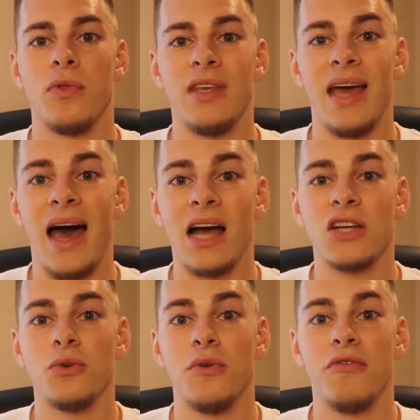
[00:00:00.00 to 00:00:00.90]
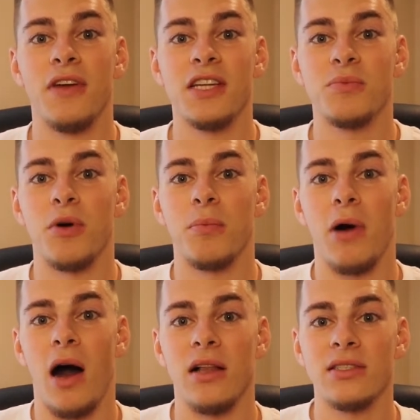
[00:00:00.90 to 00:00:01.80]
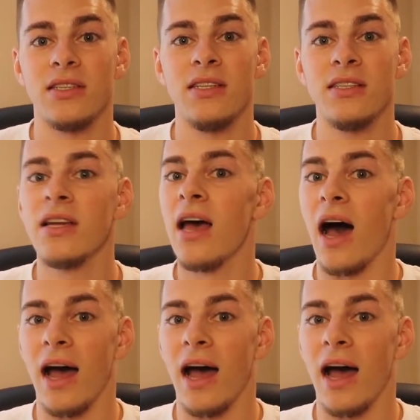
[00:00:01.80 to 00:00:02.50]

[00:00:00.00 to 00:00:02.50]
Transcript: the actual Facebook policies.